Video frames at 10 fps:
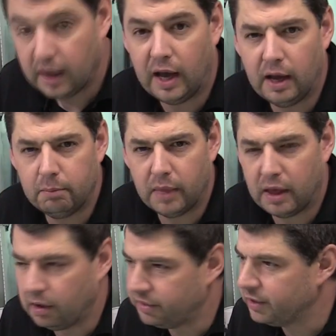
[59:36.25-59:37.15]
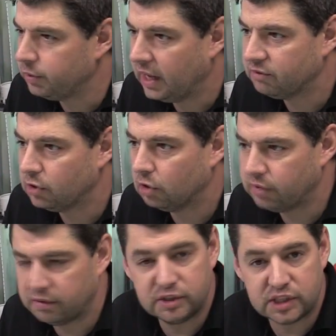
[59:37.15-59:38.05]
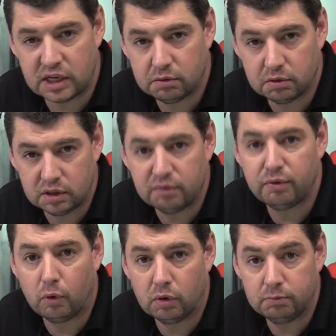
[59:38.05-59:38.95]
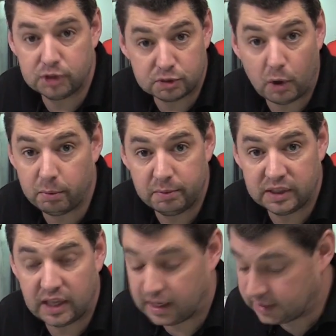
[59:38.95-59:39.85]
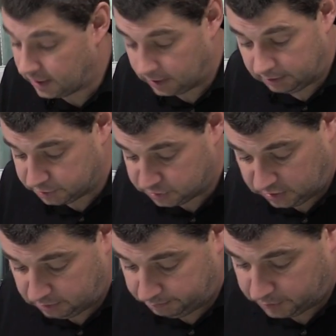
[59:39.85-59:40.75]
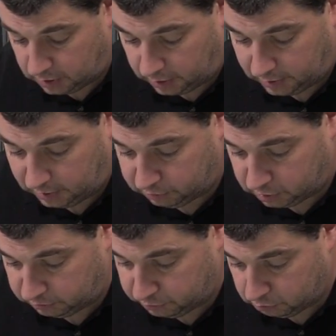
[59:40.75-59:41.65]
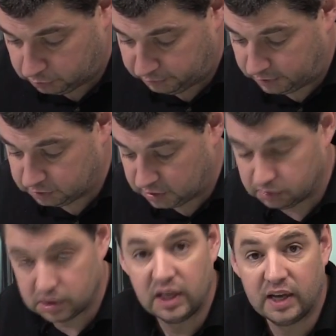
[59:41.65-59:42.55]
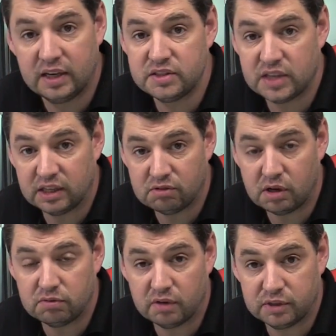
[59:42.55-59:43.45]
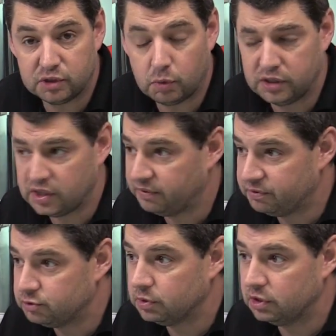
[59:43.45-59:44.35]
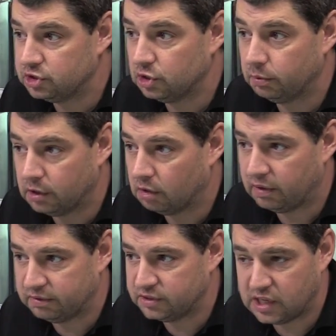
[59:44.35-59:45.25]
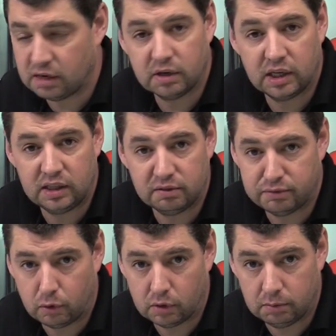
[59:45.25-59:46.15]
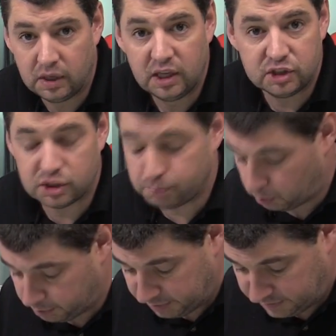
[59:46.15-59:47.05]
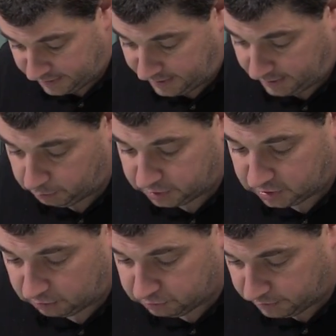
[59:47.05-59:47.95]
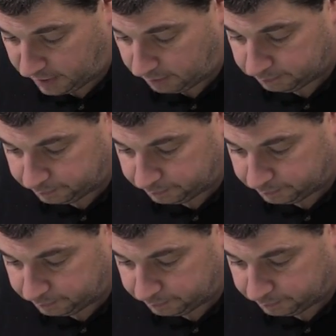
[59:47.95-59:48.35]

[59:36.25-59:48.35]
Um, and I think we have got a reference area in the forum. Just pop them in there. Yeah, love to see them. I love looking through all the photos and then say great reference ones. I'm pretty sure we got a reference area in the forum. Just pop them in there and we can go from that.